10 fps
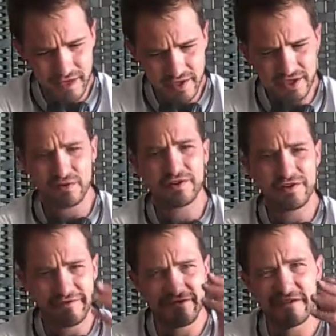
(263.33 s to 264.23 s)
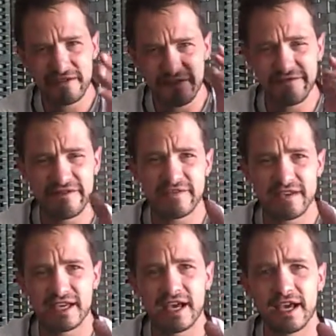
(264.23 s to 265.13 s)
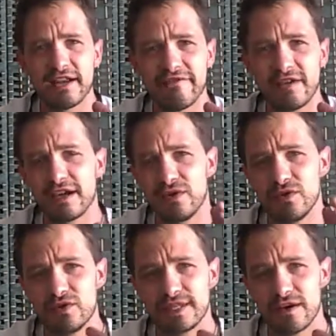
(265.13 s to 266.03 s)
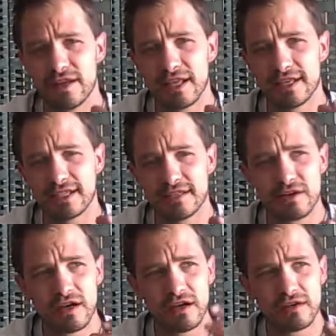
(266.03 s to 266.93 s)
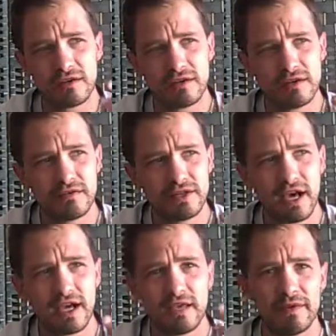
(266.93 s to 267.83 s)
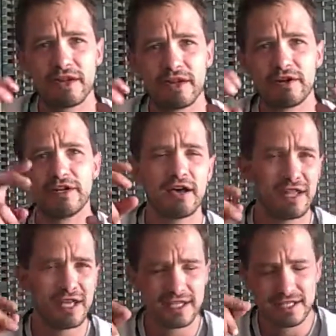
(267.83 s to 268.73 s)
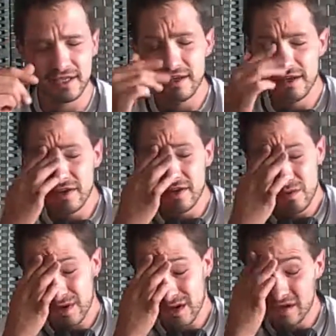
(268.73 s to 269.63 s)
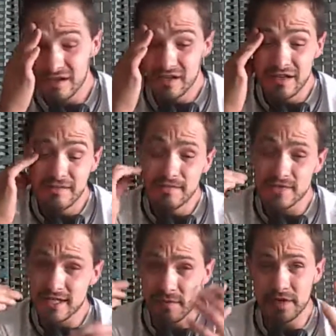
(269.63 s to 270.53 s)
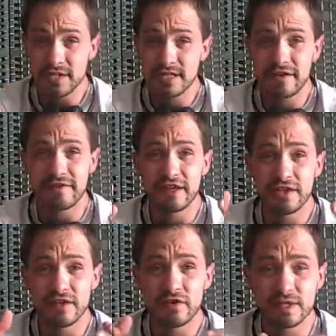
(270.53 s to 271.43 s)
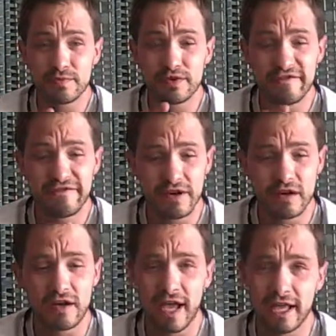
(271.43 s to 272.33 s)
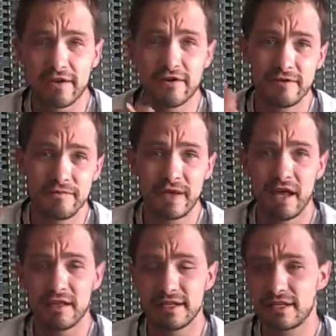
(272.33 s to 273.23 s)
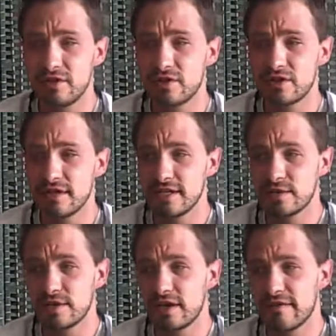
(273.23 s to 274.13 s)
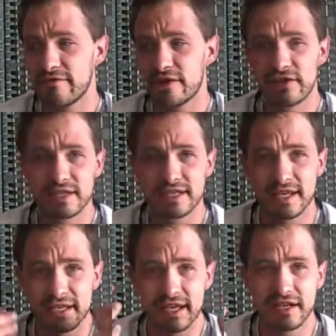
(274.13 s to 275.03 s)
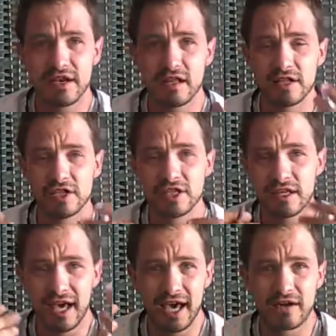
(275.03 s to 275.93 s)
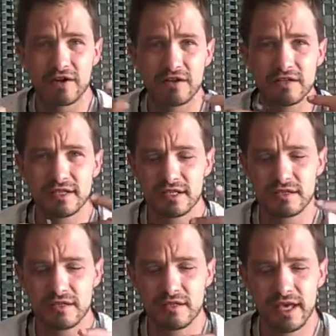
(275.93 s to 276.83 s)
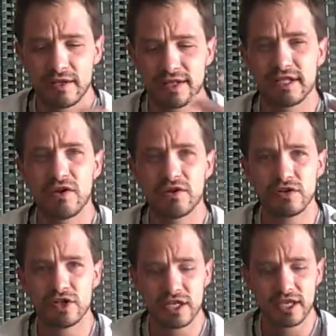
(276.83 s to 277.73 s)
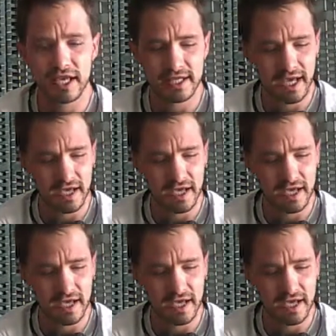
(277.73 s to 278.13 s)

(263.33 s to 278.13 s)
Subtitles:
real 50-50 kind of fucking news outlets, or documentary outlets, where some of the stuff they do is pretty fair, accurate, and balanced. Usually it's when covering things like technology, hackers, Ed Snowden, shit like that.